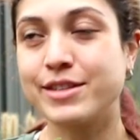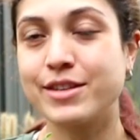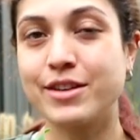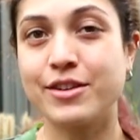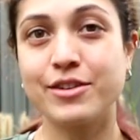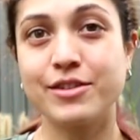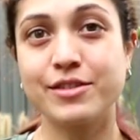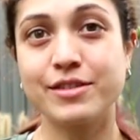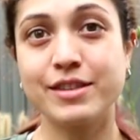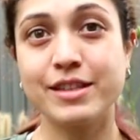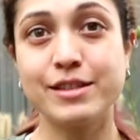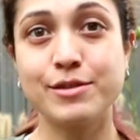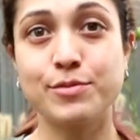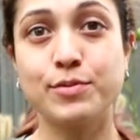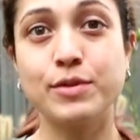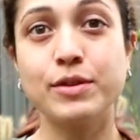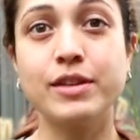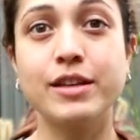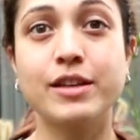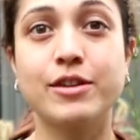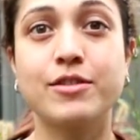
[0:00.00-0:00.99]
So this
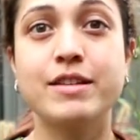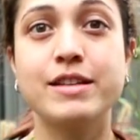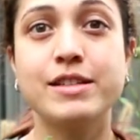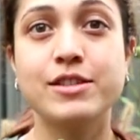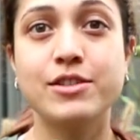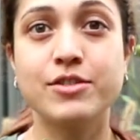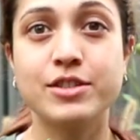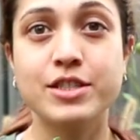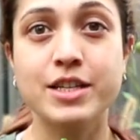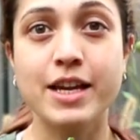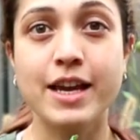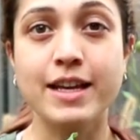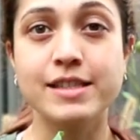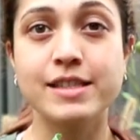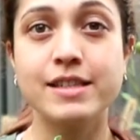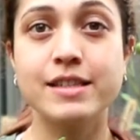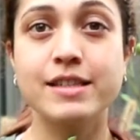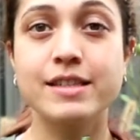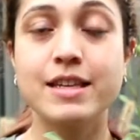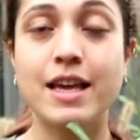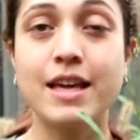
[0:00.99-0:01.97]
will increase your
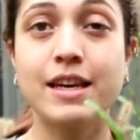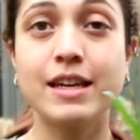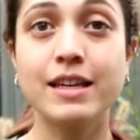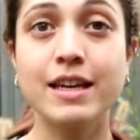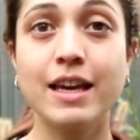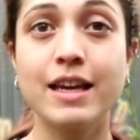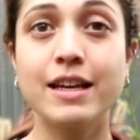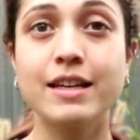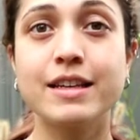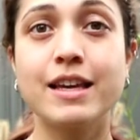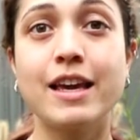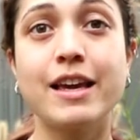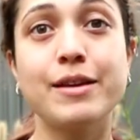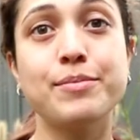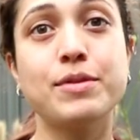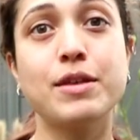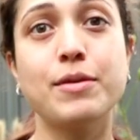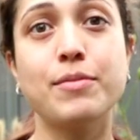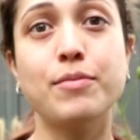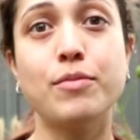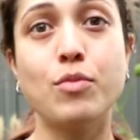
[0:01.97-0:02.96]
chances, and again,
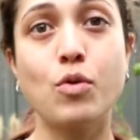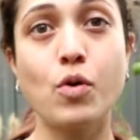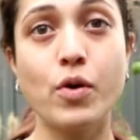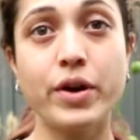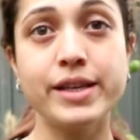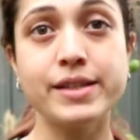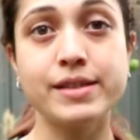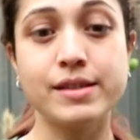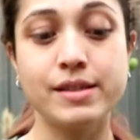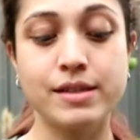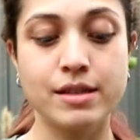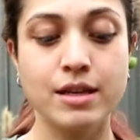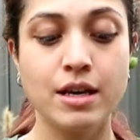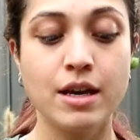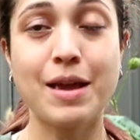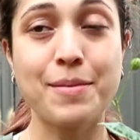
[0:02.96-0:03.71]
keep them moist.